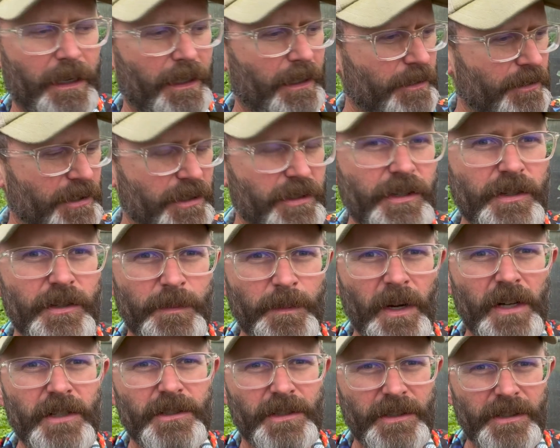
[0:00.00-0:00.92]
just as
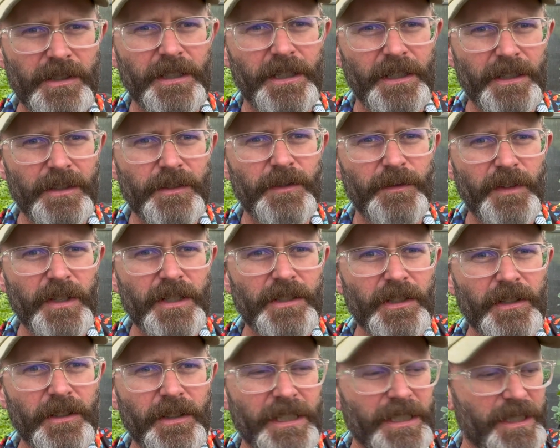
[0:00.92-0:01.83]
much as it is
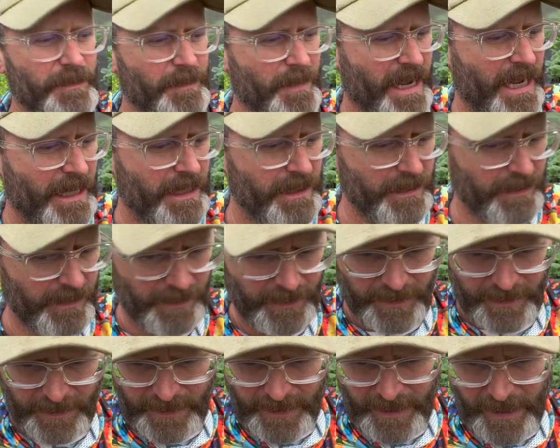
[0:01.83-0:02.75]
physically demanding.
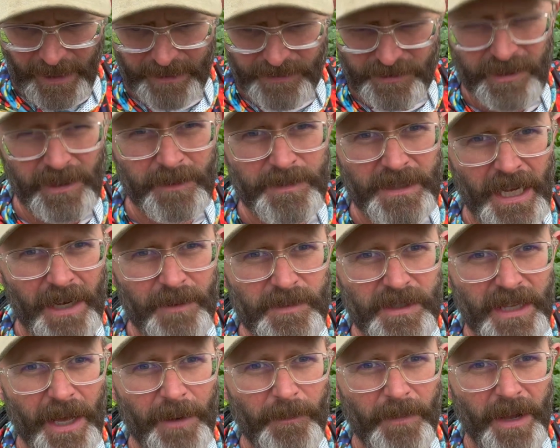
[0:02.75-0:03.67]
And sometimes
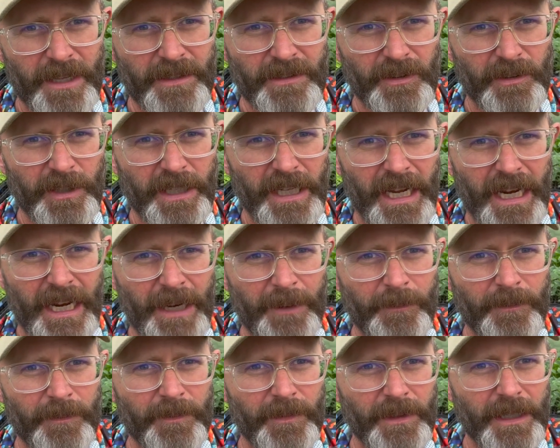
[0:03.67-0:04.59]
that mental
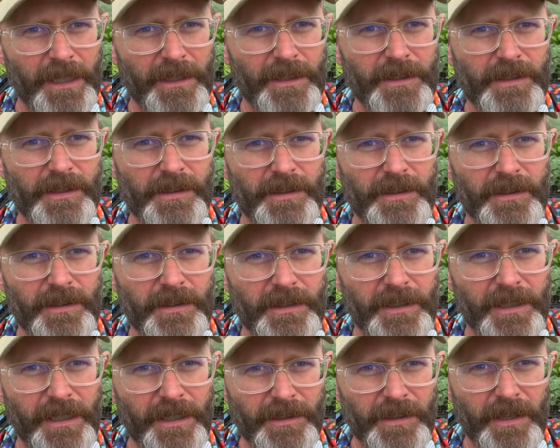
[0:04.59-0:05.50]
game is
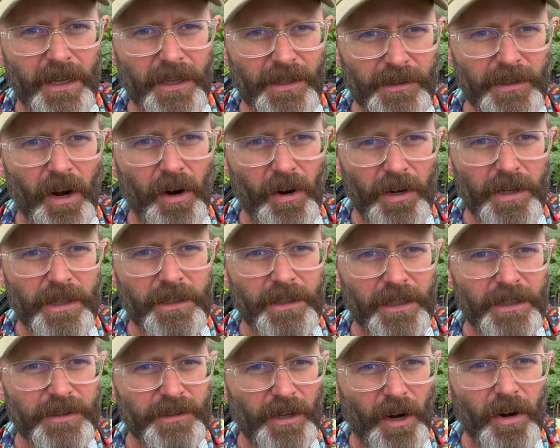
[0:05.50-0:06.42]
hard.
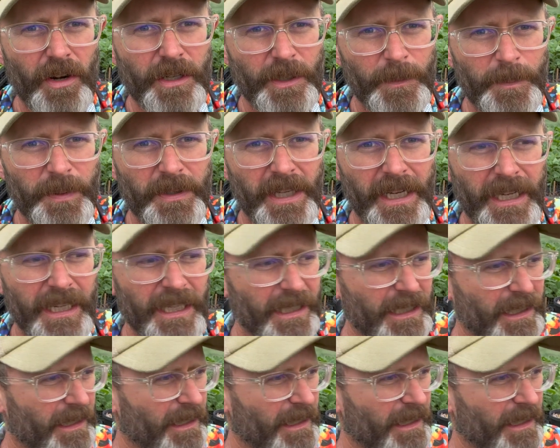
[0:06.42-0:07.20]
It's hard to play.